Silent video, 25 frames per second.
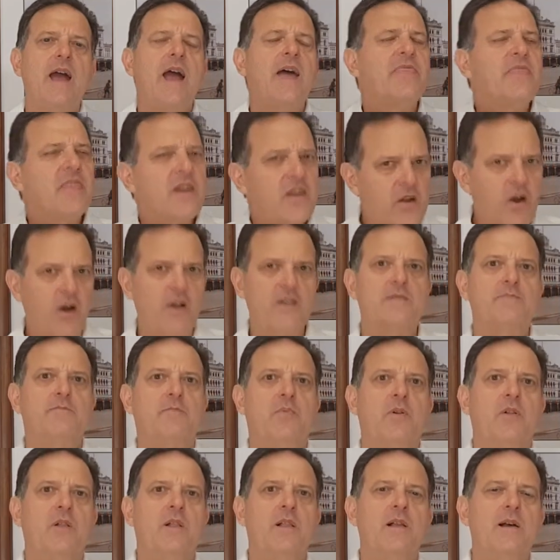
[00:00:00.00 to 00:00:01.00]
and the
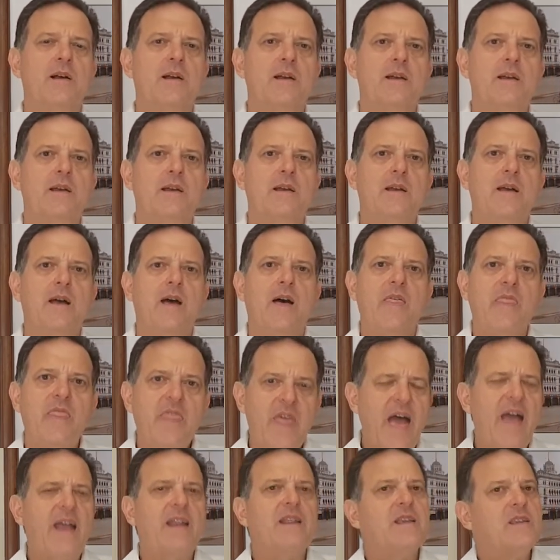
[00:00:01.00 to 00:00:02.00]
gospel,
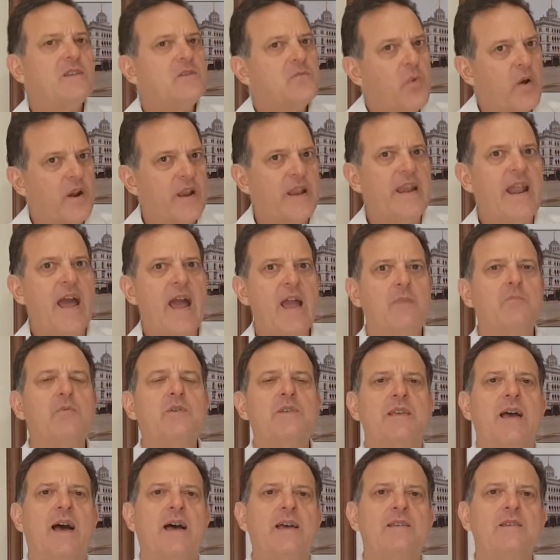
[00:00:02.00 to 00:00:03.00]
that is what
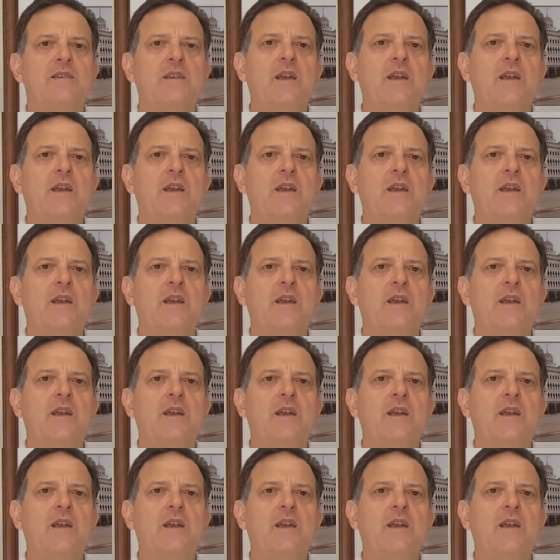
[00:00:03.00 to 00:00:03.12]
enables us